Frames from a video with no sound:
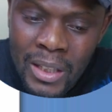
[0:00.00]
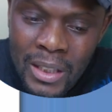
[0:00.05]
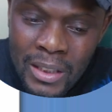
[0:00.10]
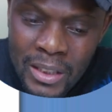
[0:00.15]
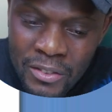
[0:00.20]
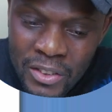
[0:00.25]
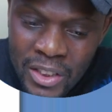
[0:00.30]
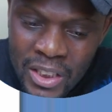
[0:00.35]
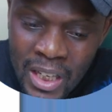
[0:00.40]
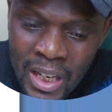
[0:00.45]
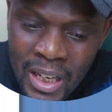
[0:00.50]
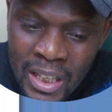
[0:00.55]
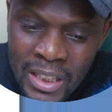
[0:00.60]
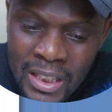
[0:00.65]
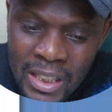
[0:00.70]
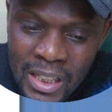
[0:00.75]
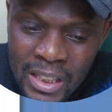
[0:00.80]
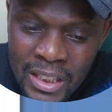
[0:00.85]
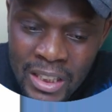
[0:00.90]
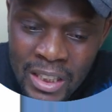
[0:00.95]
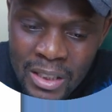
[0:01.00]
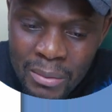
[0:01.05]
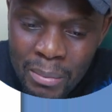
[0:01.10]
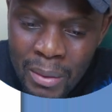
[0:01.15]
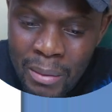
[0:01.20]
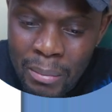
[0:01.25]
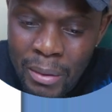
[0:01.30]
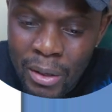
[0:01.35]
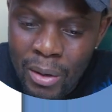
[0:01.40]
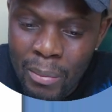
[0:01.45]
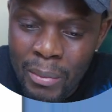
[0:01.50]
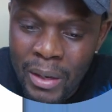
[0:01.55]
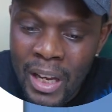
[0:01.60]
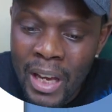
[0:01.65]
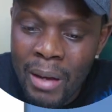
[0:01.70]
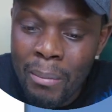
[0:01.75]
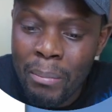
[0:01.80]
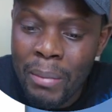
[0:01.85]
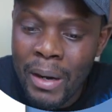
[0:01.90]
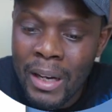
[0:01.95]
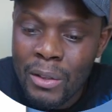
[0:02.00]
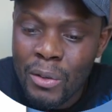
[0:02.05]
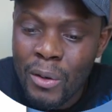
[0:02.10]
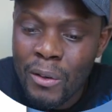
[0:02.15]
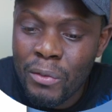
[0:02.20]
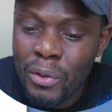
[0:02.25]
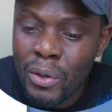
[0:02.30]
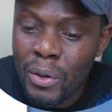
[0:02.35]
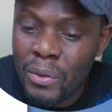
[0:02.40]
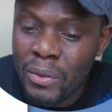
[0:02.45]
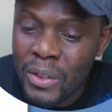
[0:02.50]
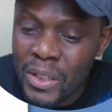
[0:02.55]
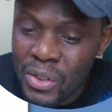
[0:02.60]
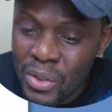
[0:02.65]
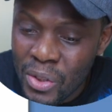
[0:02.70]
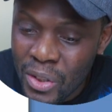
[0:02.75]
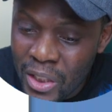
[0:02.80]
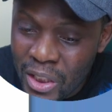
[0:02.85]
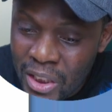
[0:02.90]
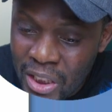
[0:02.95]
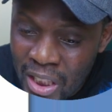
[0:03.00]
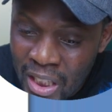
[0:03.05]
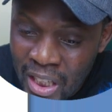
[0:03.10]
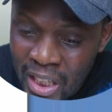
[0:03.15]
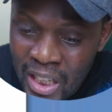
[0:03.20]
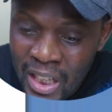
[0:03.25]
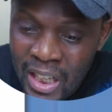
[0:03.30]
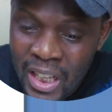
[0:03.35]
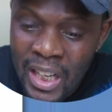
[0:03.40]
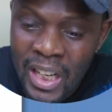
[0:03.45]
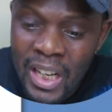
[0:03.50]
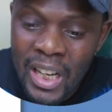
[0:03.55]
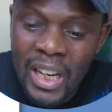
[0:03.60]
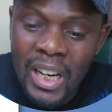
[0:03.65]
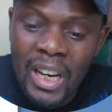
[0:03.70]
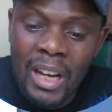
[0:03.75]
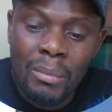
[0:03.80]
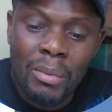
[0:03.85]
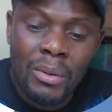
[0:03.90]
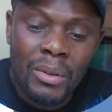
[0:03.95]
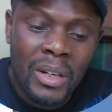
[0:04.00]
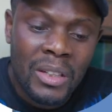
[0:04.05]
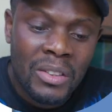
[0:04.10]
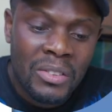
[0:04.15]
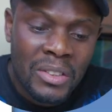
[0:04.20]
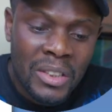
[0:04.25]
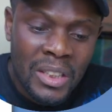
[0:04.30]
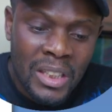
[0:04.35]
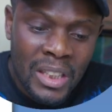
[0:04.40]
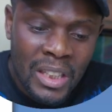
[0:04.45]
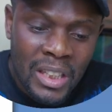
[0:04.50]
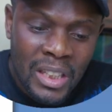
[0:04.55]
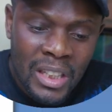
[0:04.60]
artificial intelligence by becoming a part of your research laboratory.